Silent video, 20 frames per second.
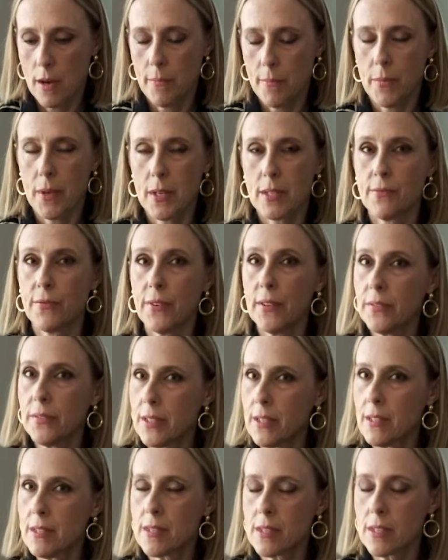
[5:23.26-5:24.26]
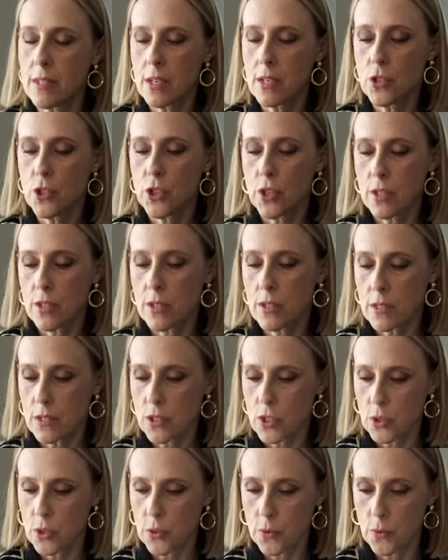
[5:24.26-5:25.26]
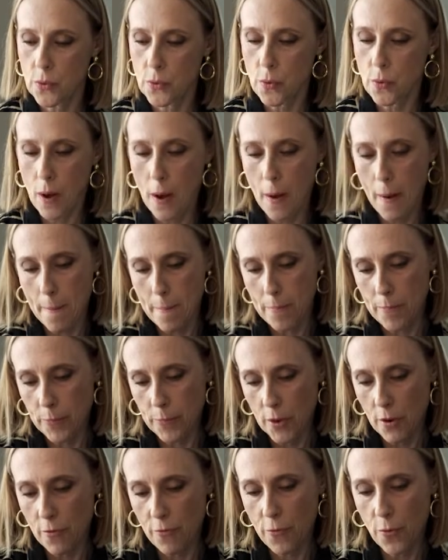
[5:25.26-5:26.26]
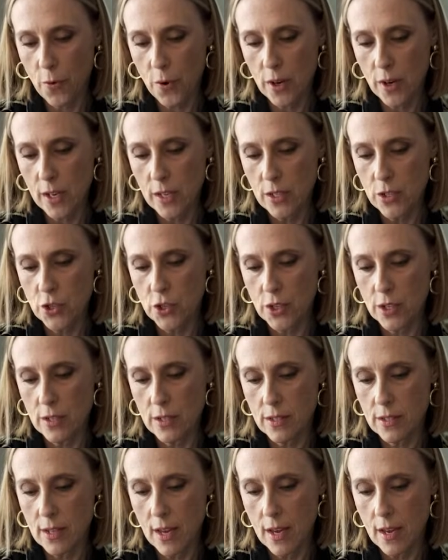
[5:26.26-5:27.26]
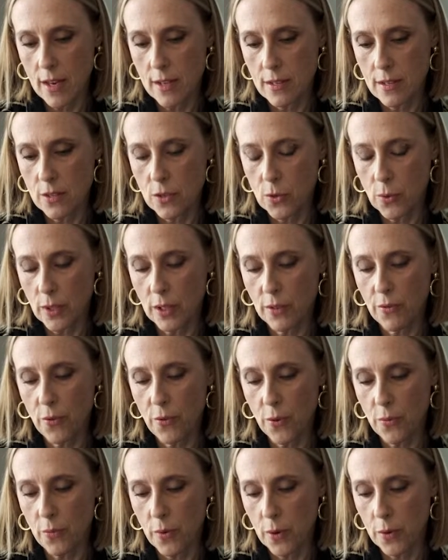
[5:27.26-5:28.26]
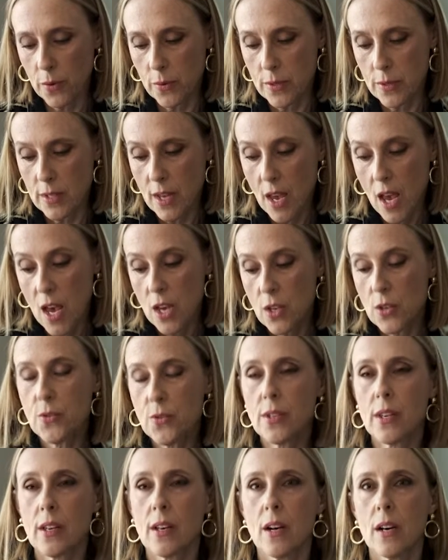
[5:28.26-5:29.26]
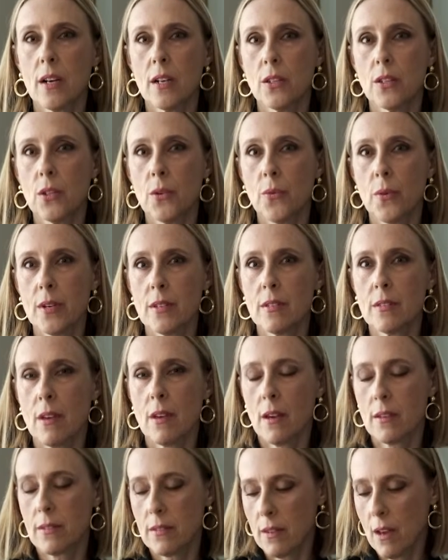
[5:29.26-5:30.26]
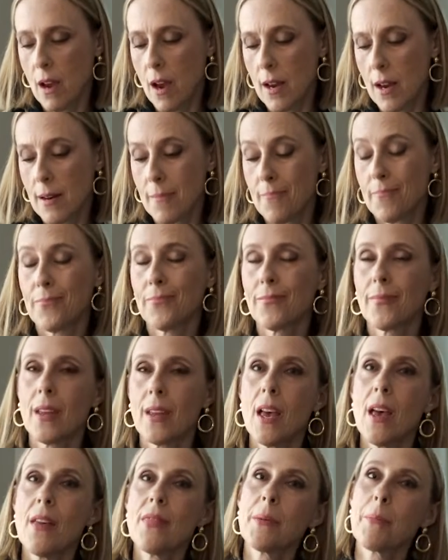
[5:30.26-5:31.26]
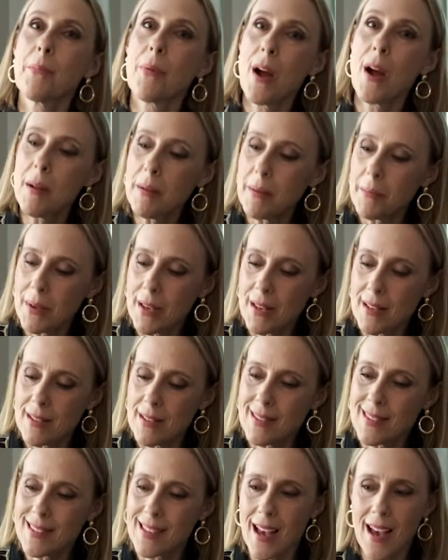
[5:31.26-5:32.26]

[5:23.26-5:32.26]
It's 15 stitches to 4 inches and 24 rows using a US size 9. The problem is